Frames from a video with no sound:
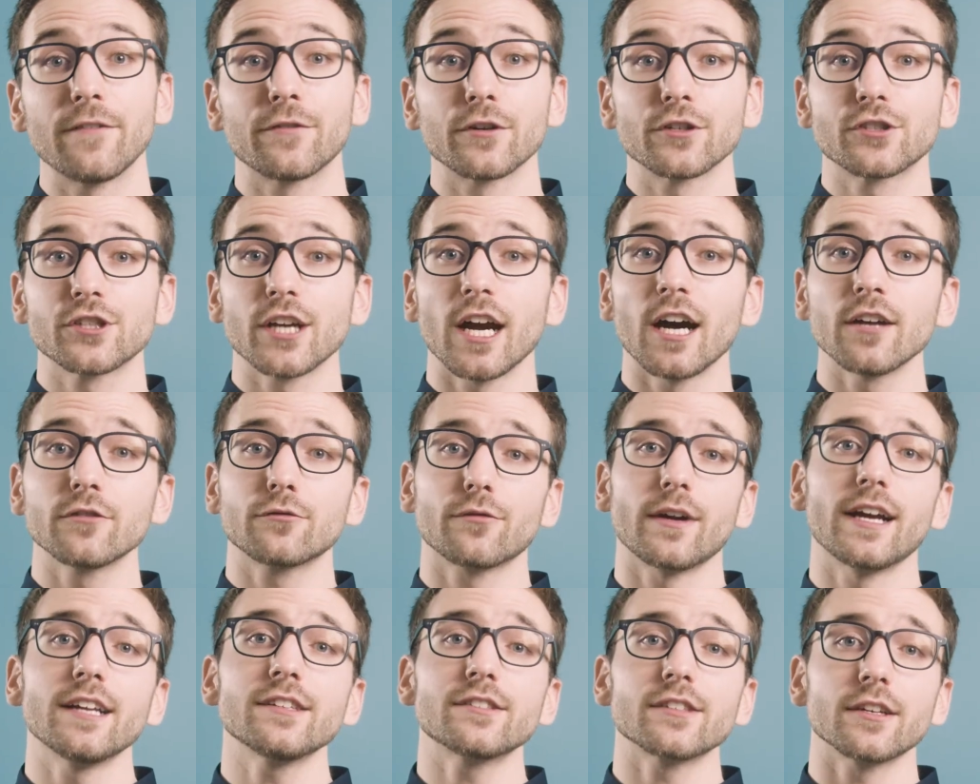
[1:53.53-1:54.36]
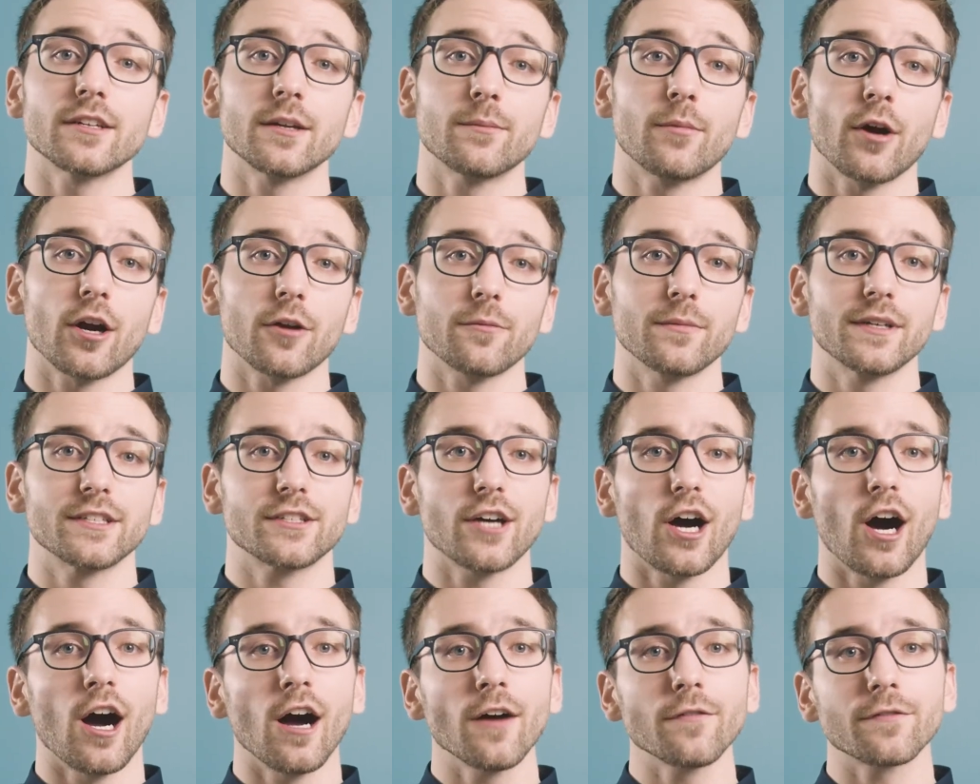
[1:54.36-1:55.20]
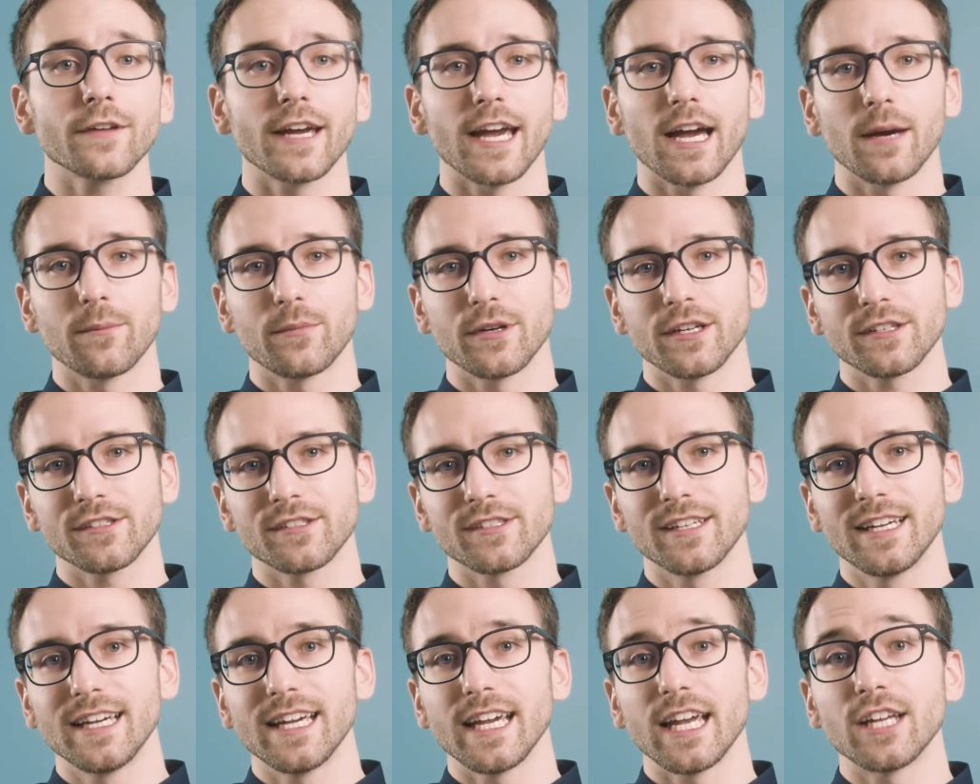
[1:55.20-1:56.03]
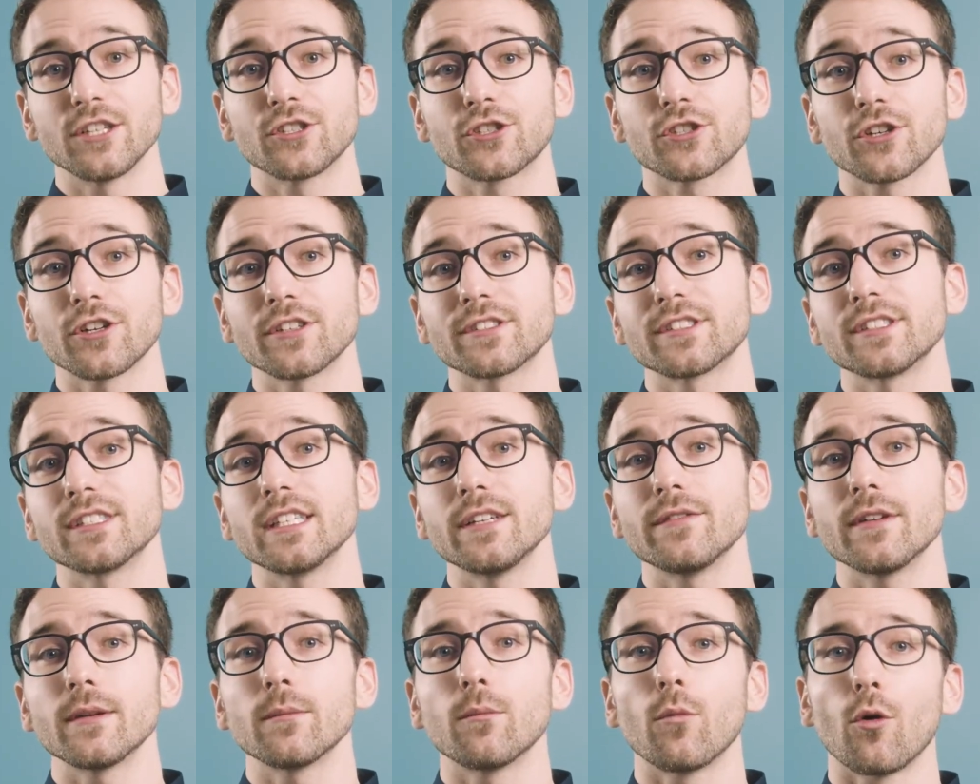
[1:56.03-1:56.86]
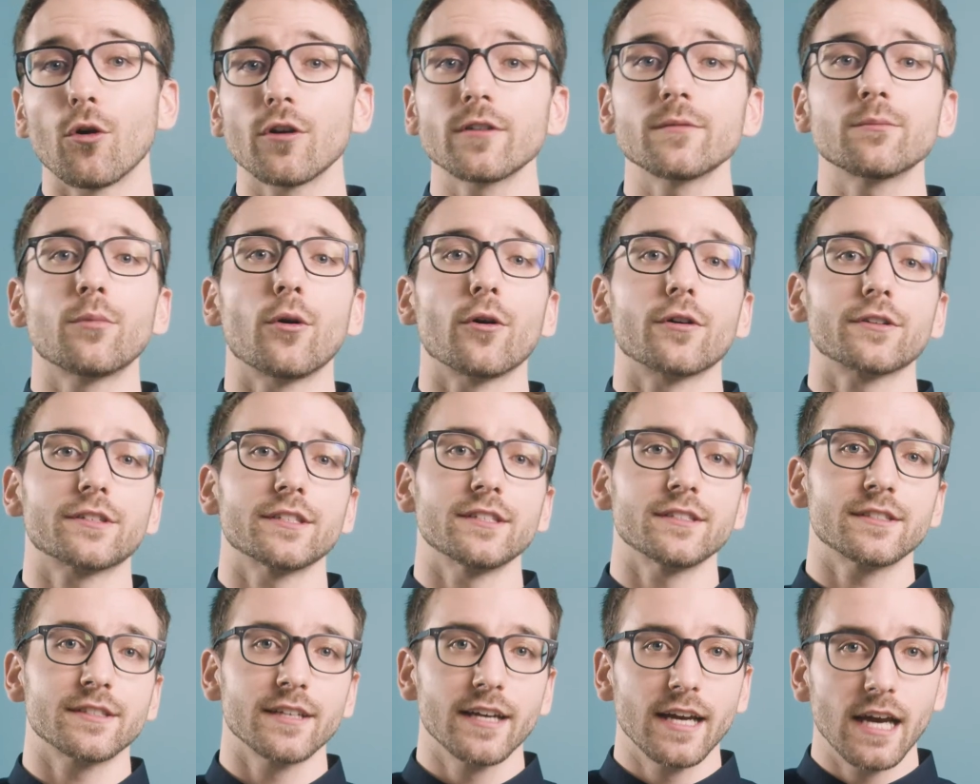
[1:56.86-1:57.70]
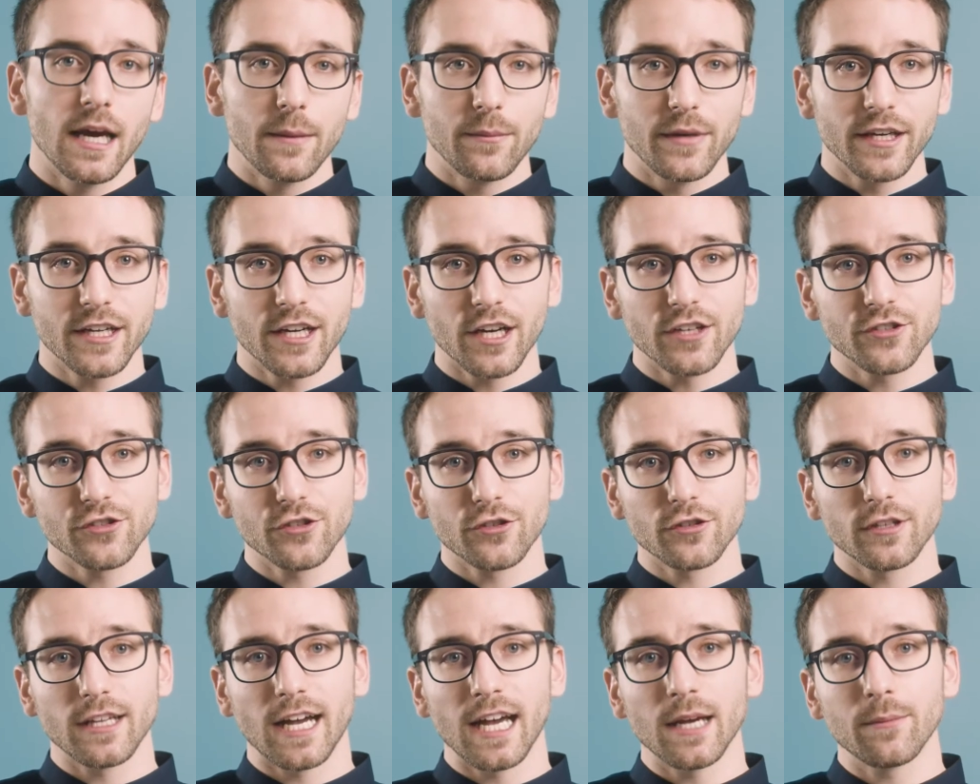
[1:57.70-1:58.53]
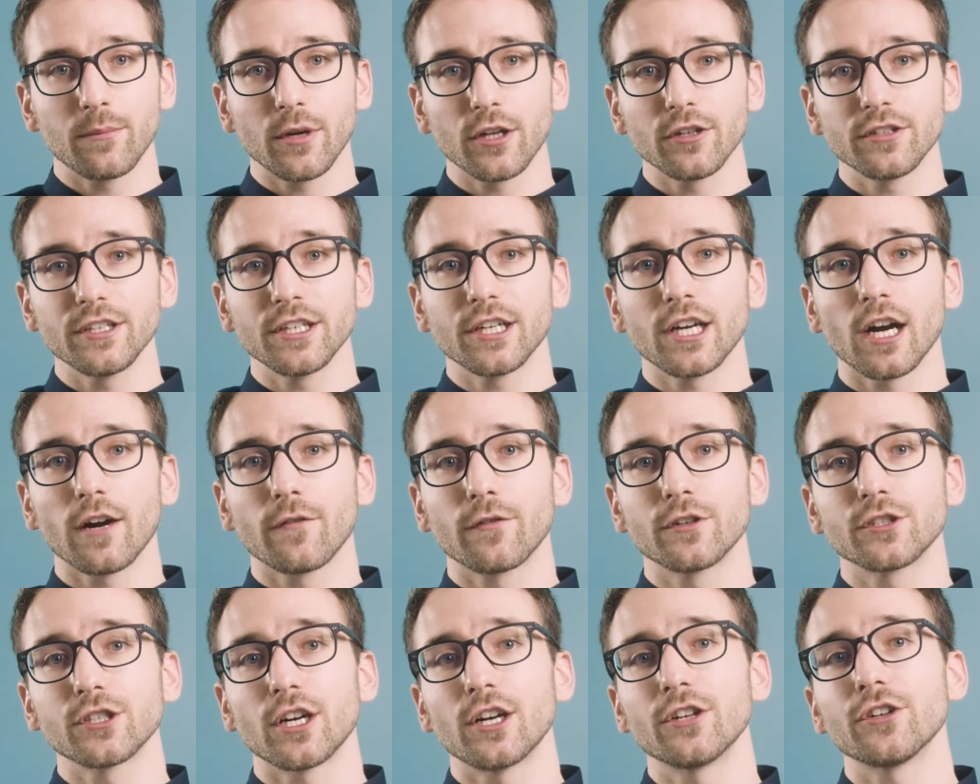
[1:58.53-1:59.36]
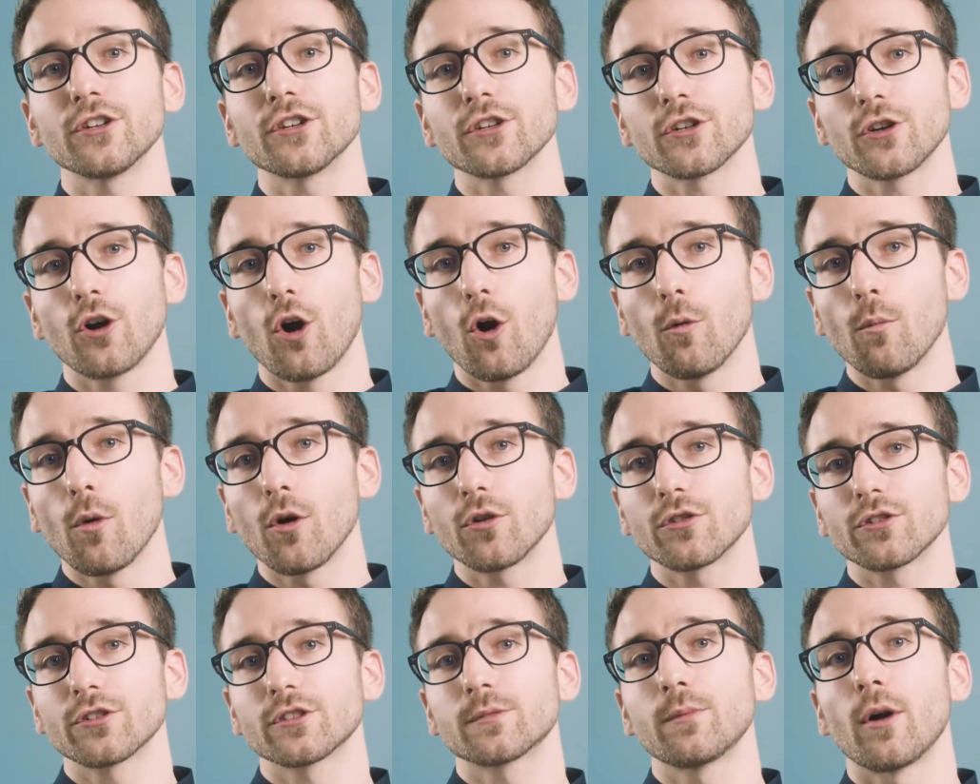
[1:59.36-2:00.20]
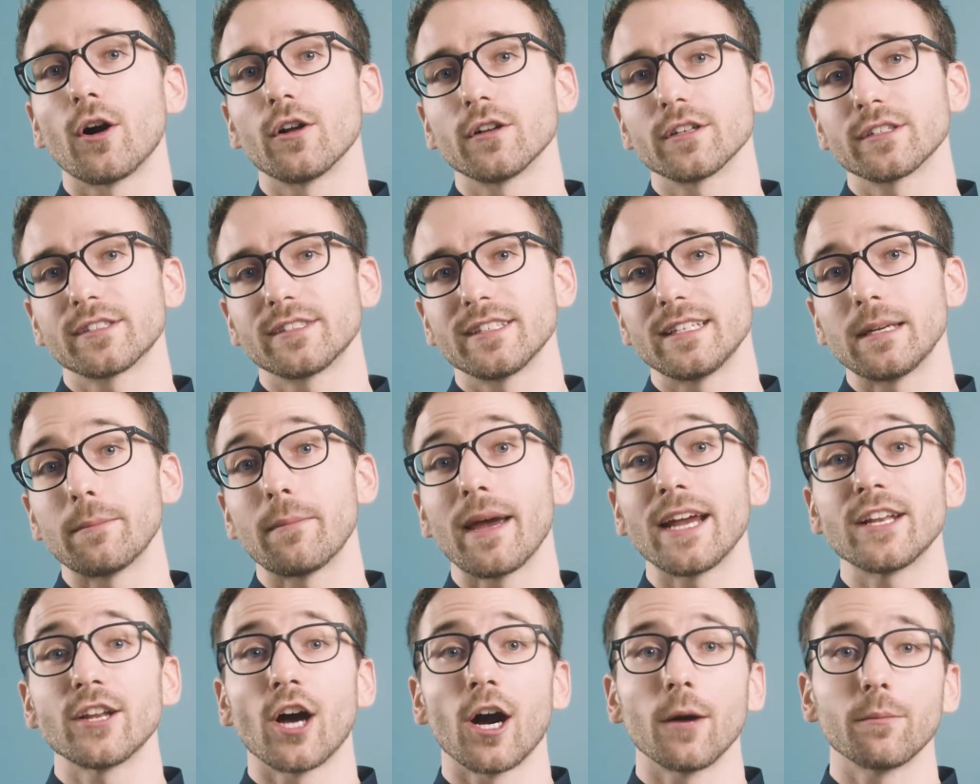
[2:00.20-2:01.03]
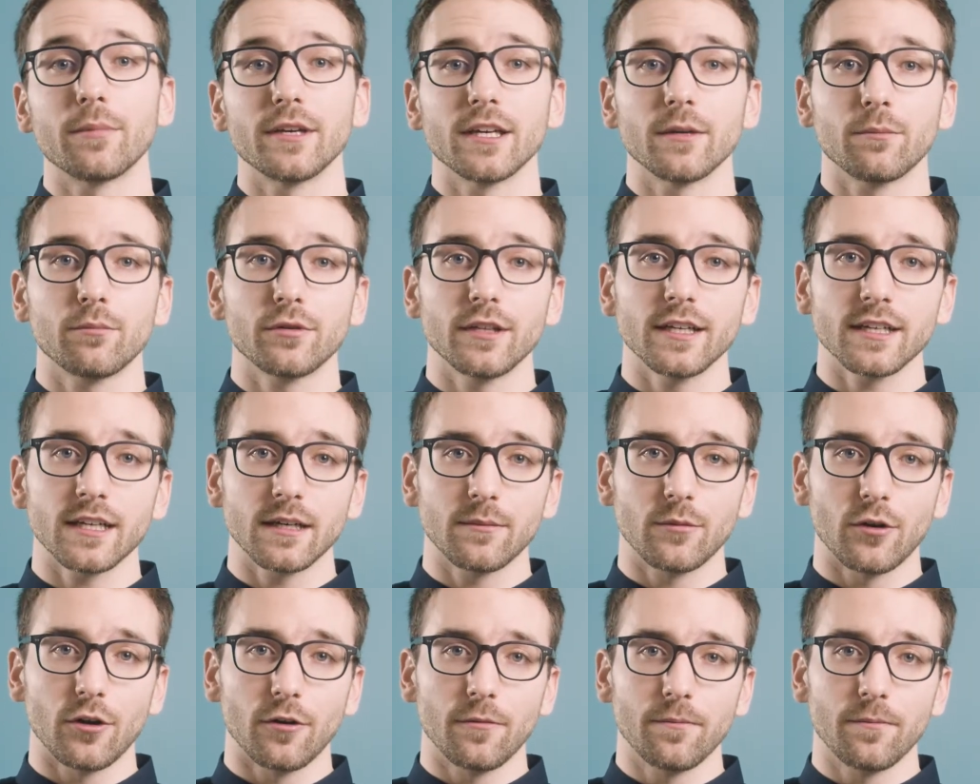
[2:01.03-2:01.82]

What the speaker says: your child rents an apartment off campus, insurance is even more important because your liability coverage under your homeowner's policy may not be applicable,